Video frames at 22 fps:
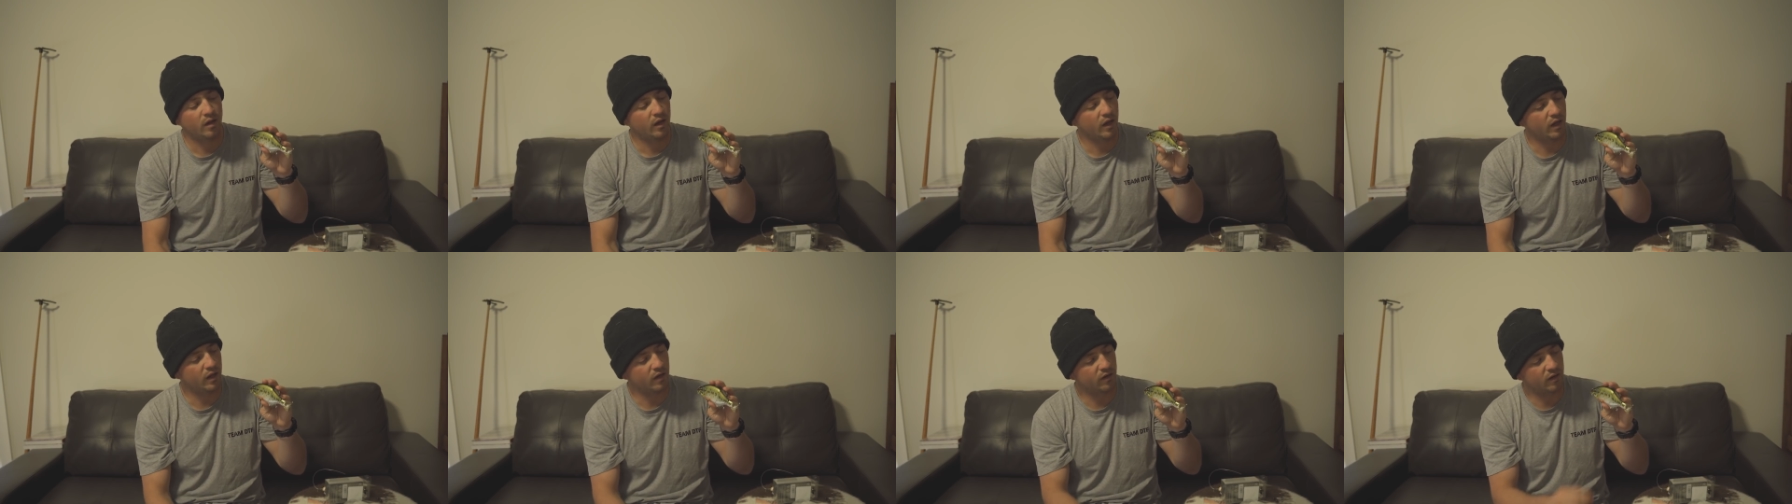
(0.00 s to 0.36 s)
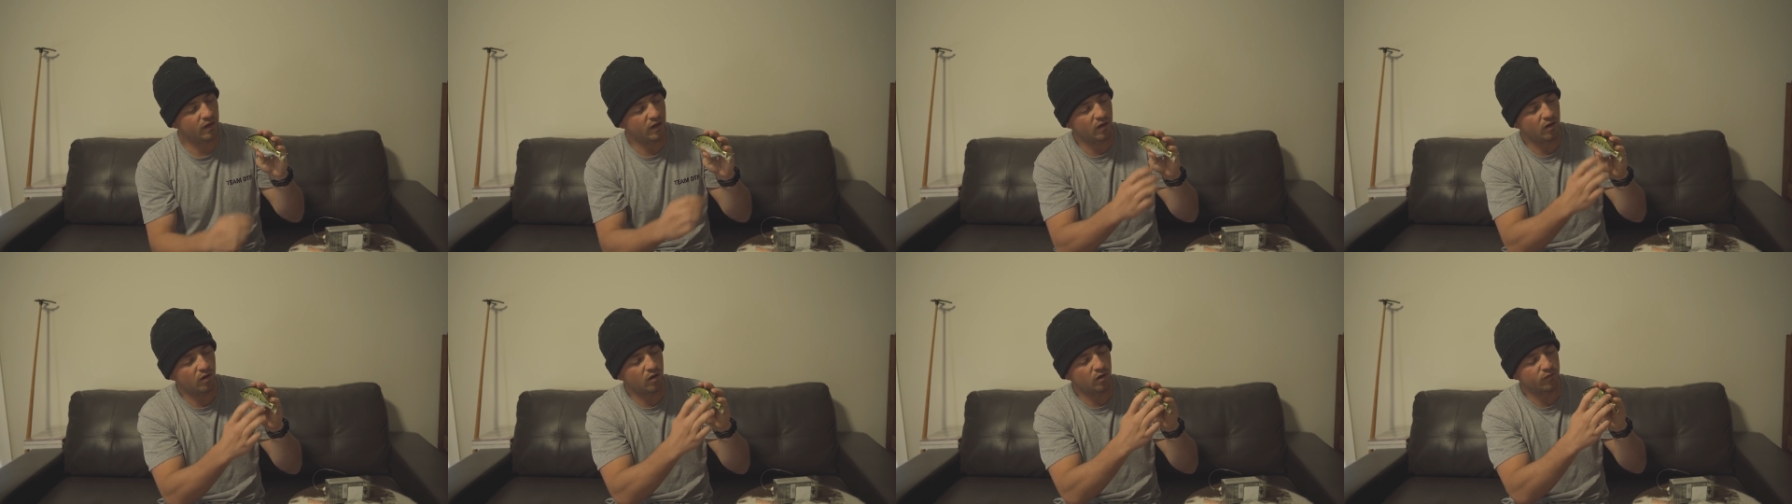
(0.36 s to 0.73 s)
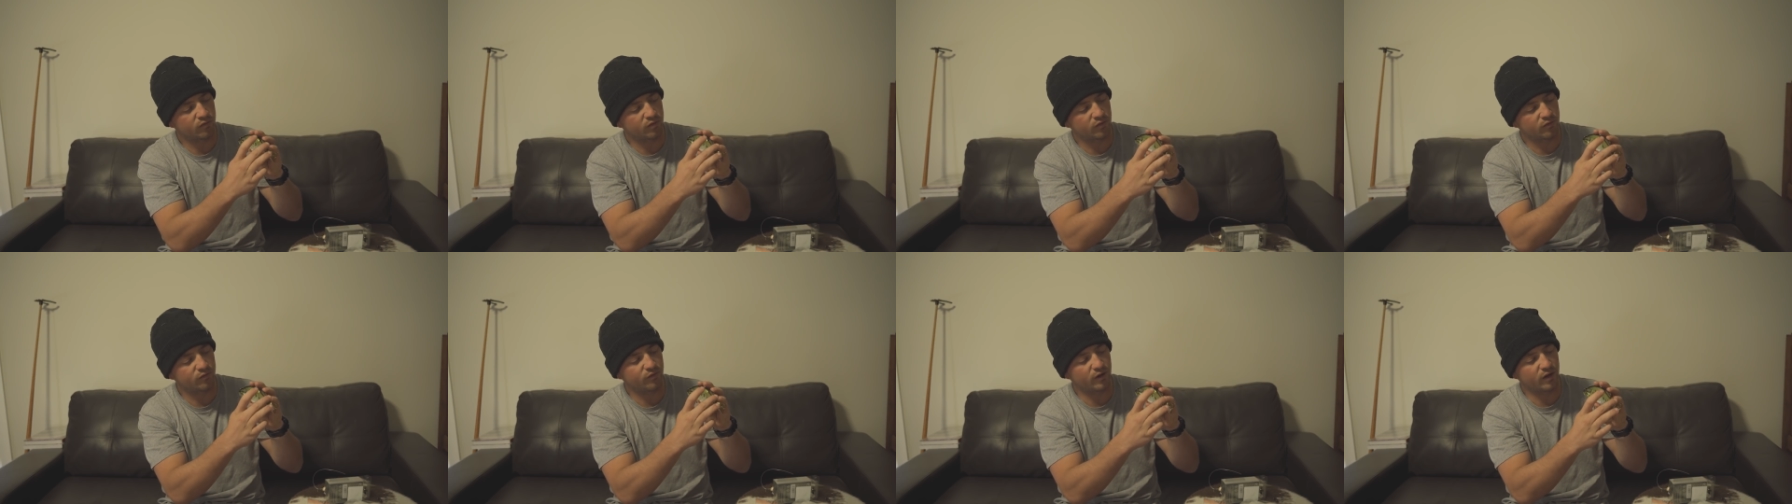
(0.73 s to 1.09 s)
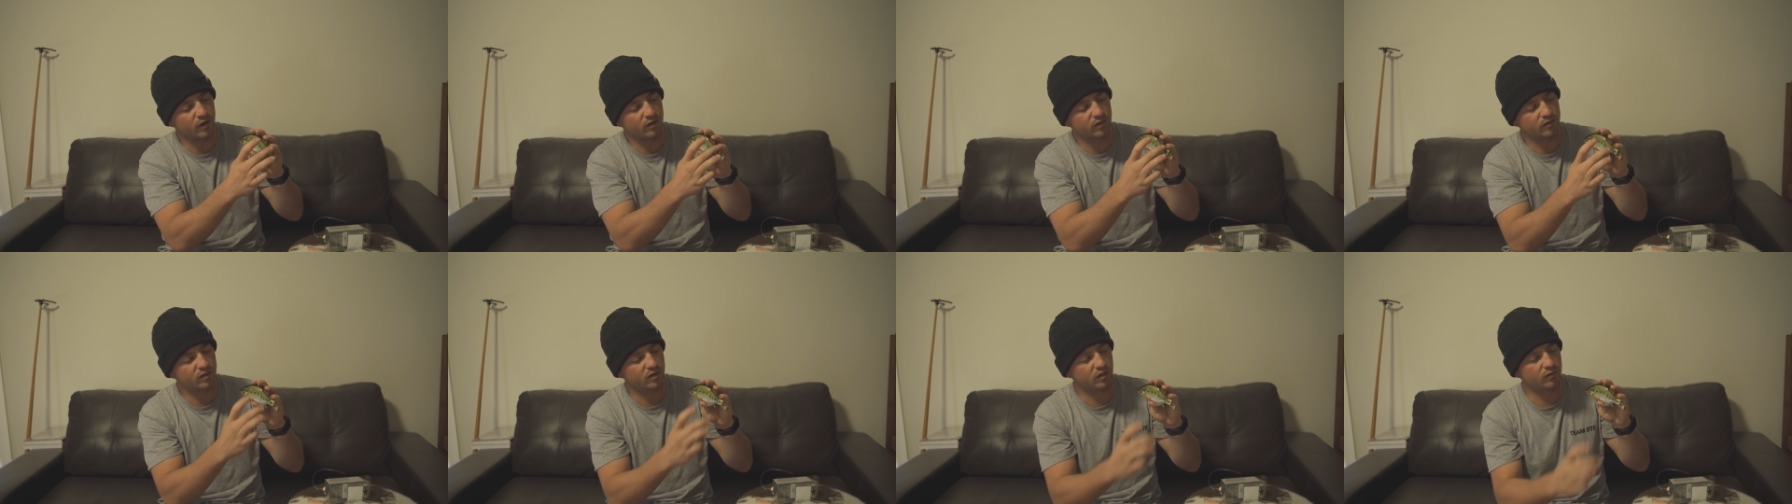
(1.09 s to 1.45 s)
and often
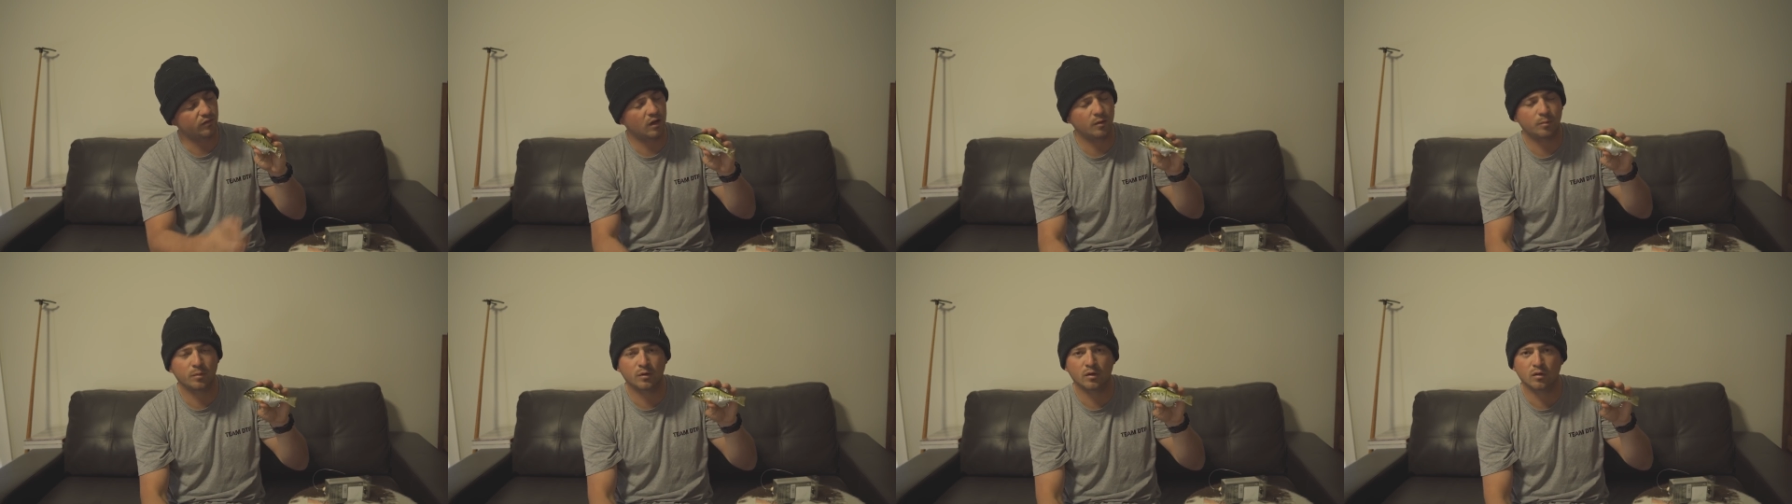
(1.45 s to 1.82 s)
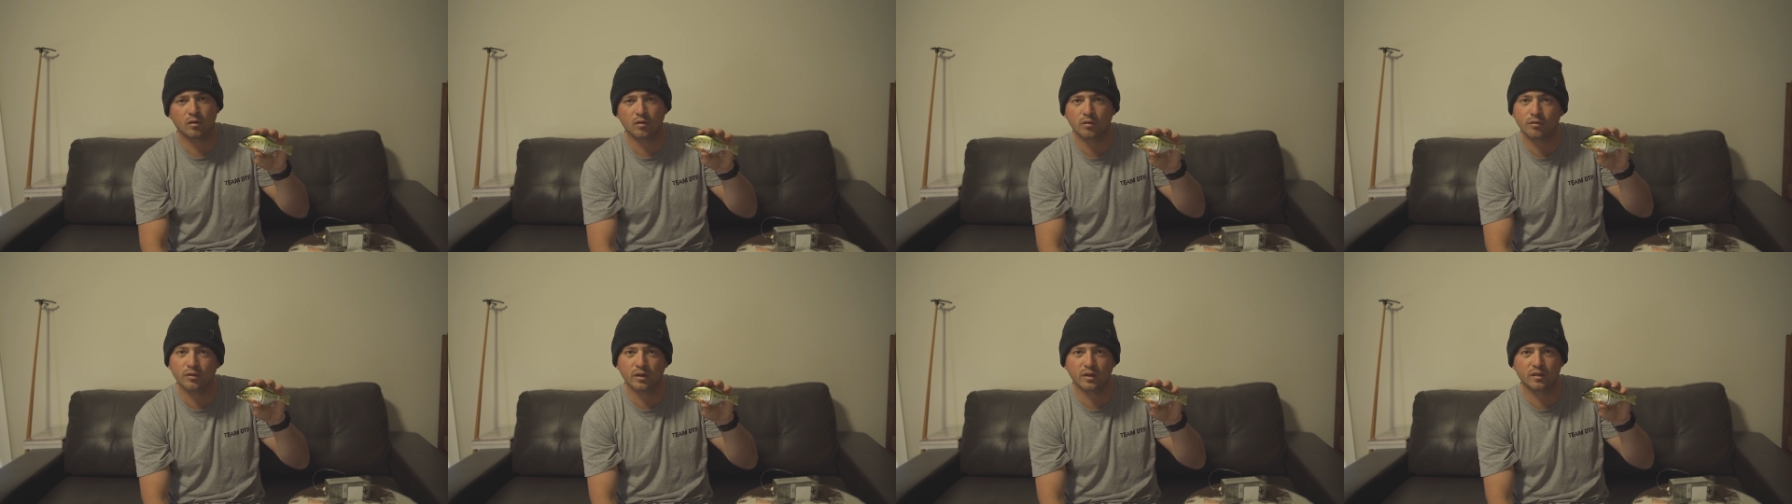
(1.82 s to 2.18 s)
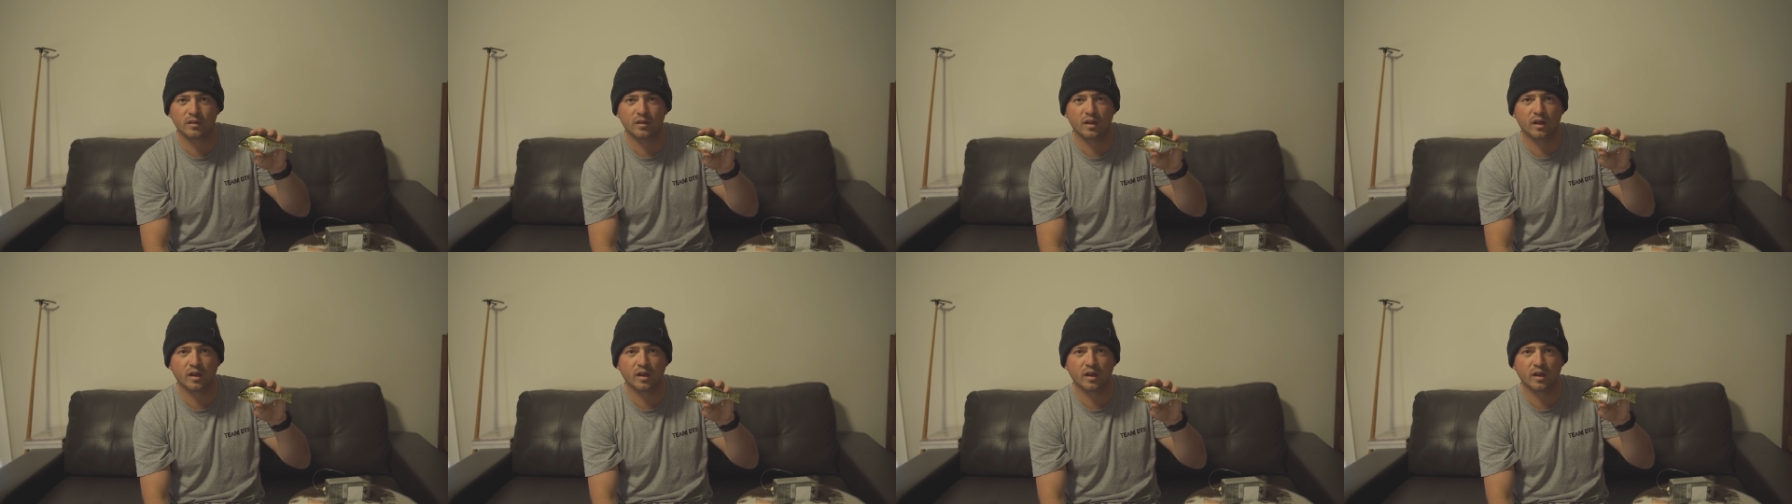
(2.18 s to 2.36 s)
foul itself up, and it'll affect